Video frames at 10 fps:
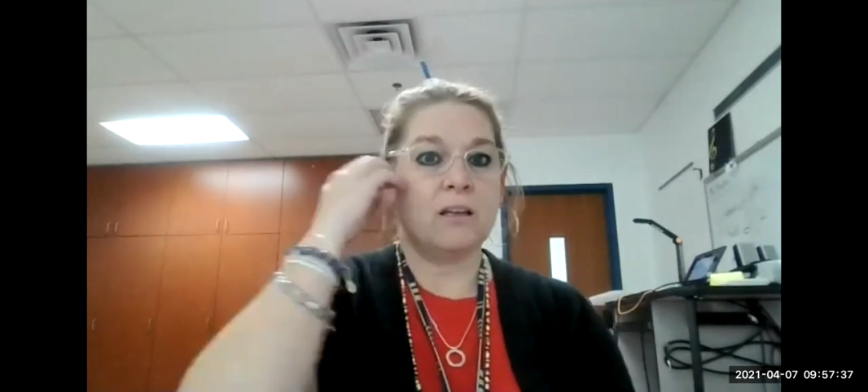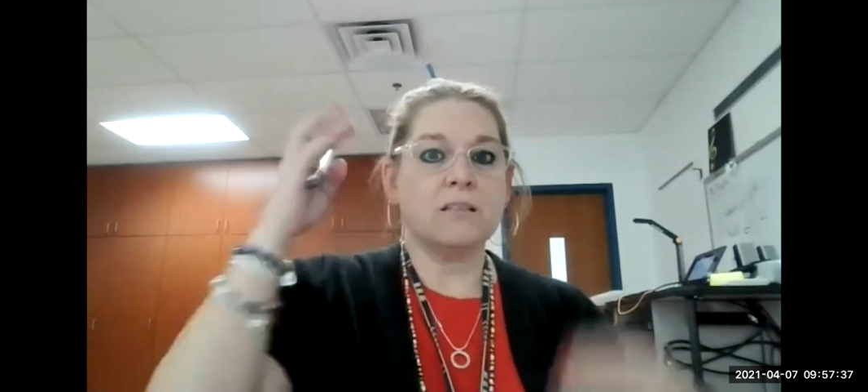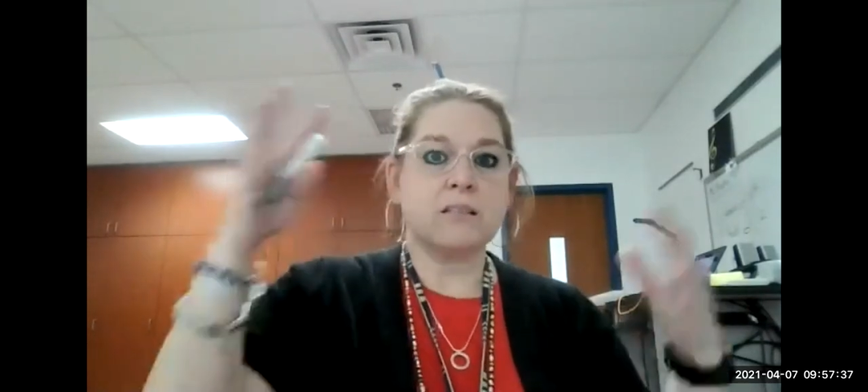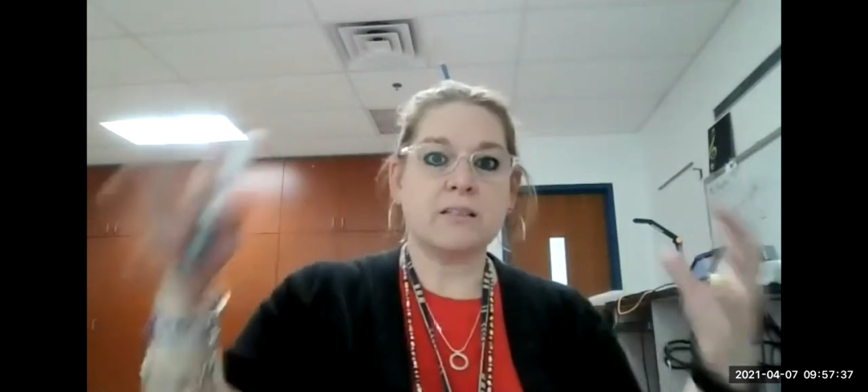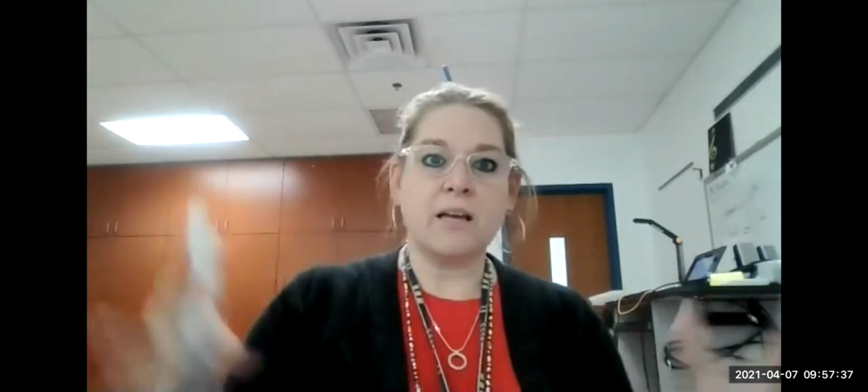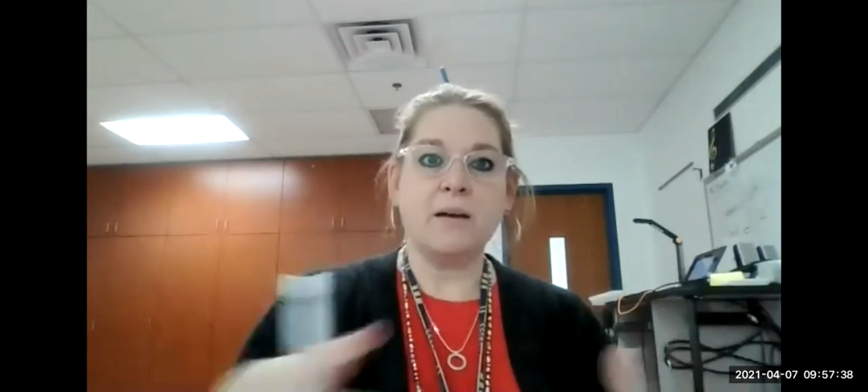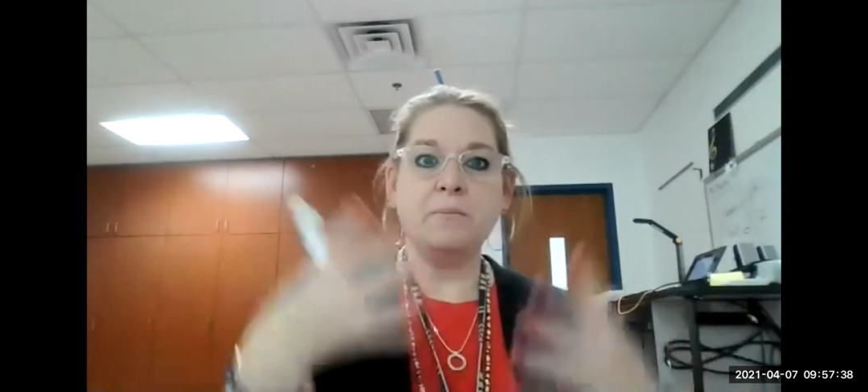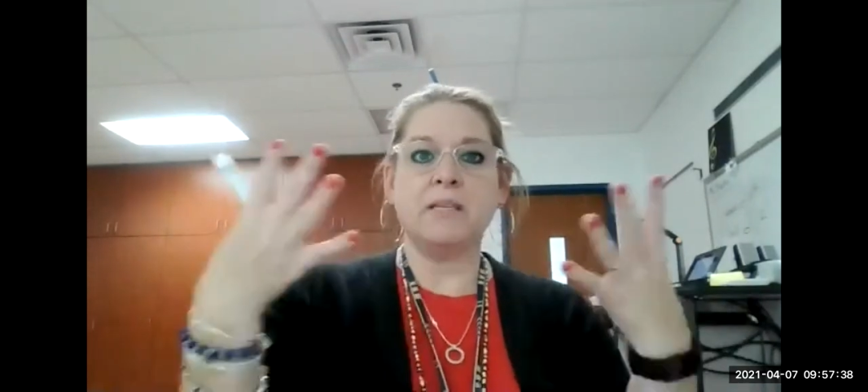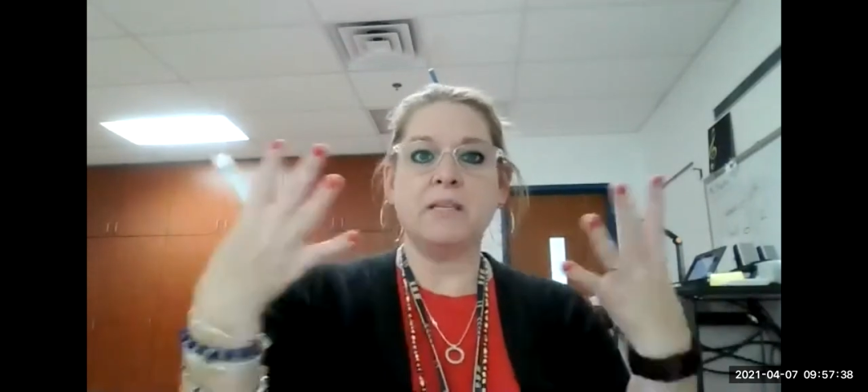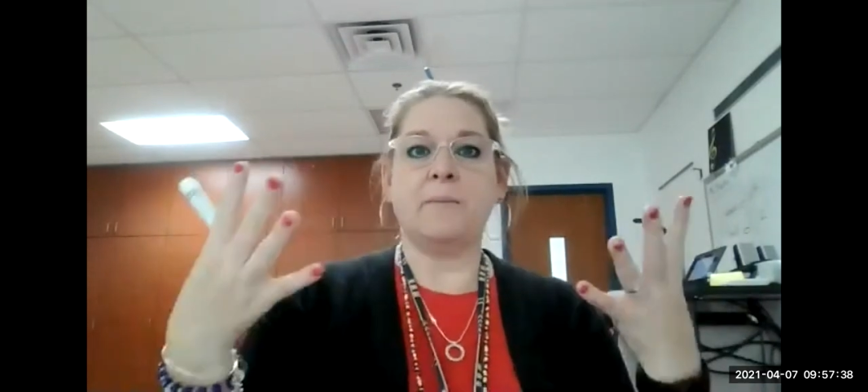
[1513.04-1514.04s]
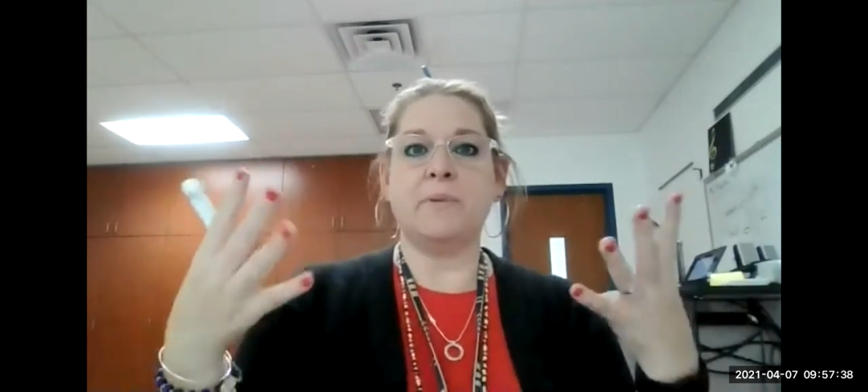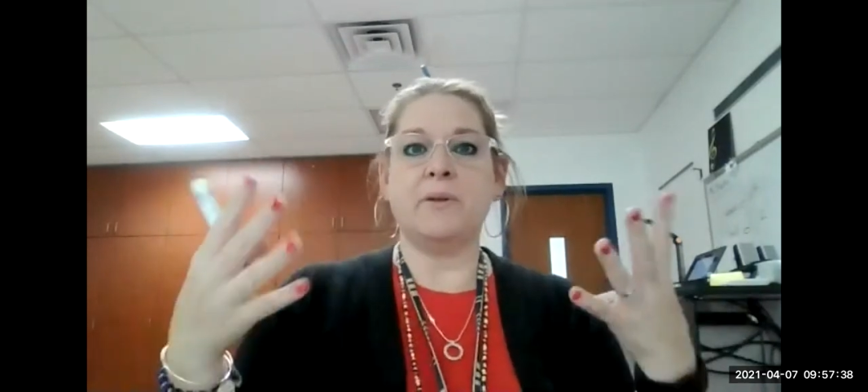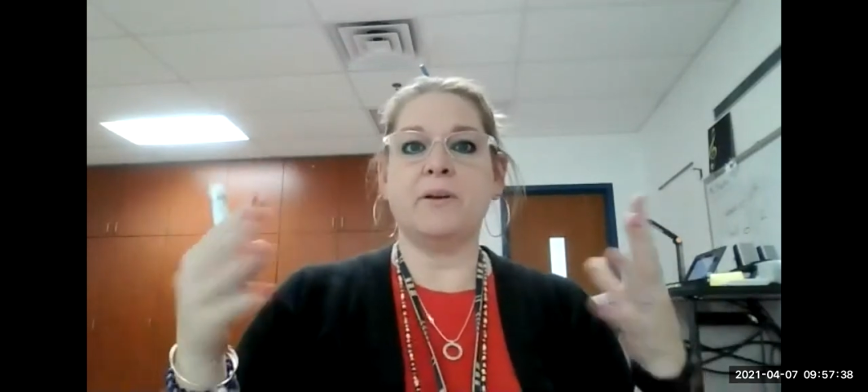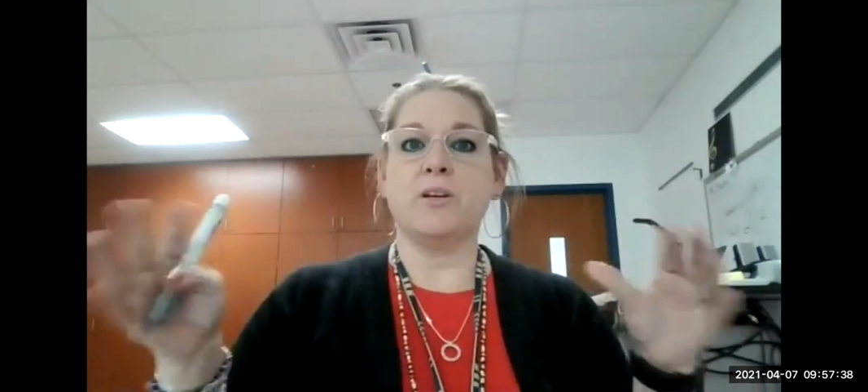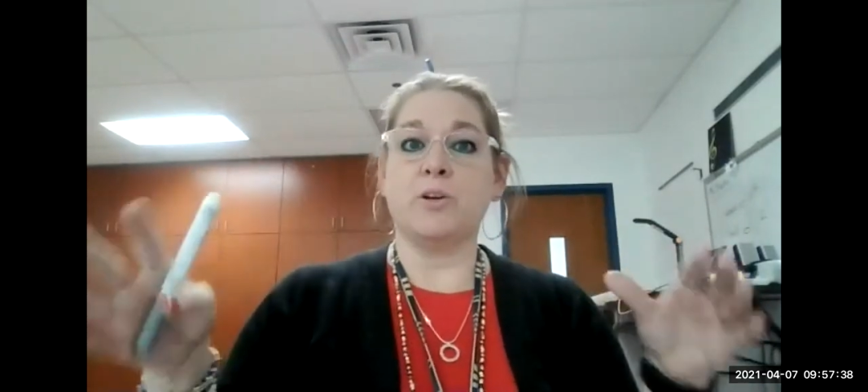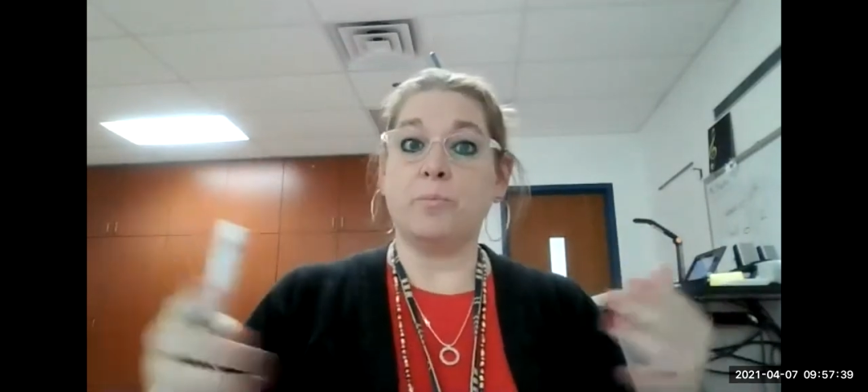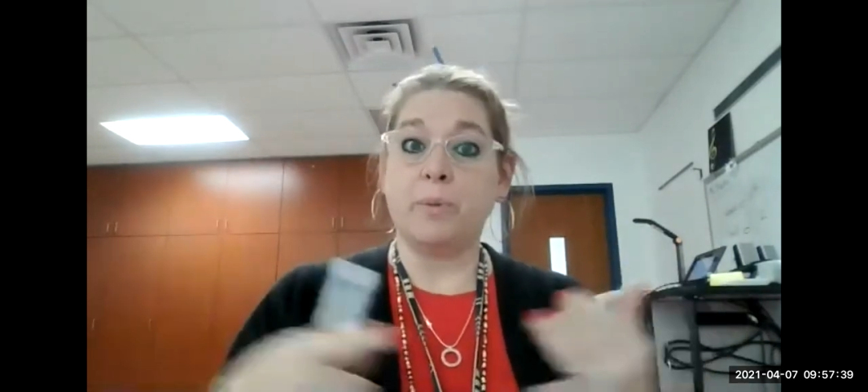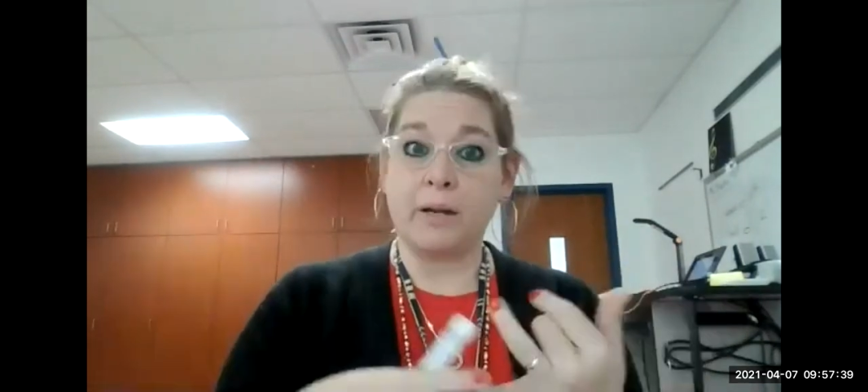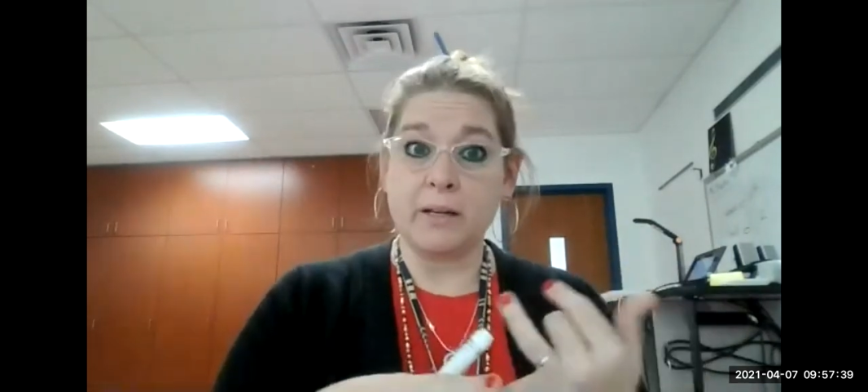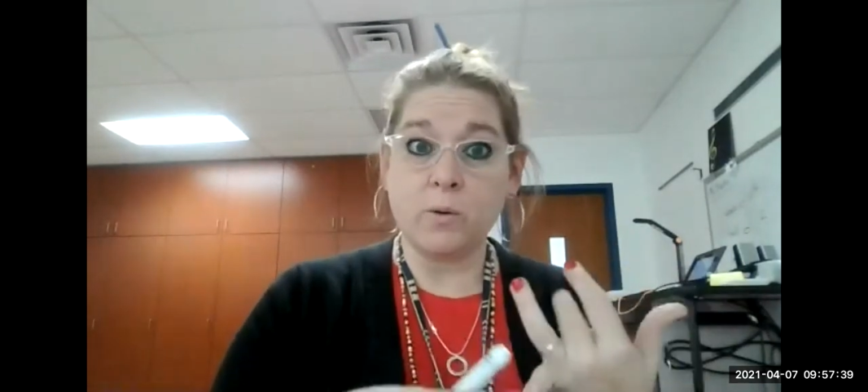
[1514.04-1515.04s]
sums up your
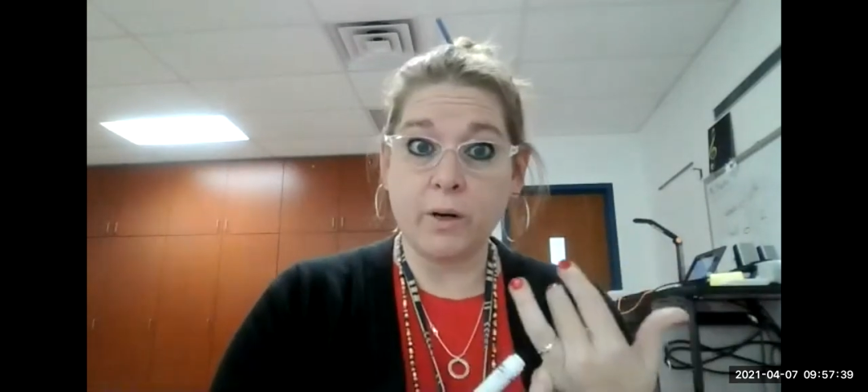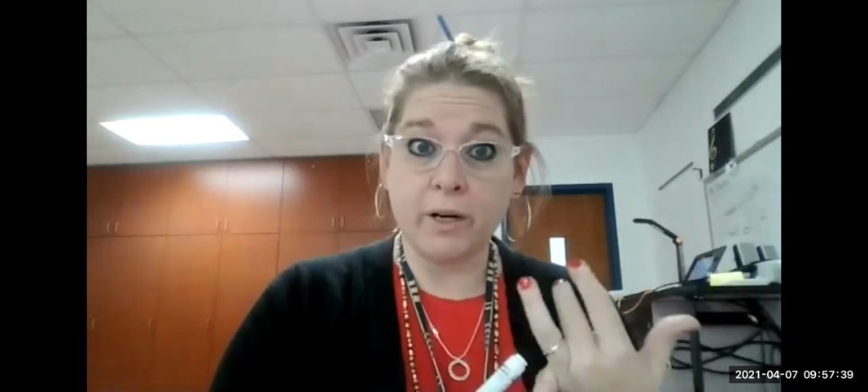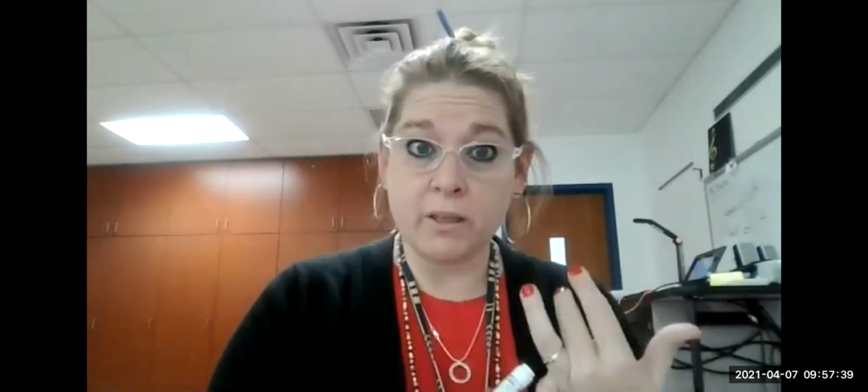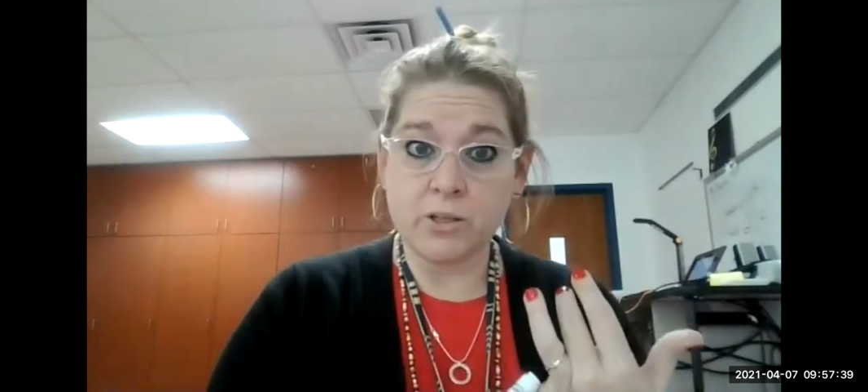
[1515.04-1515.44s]
body organ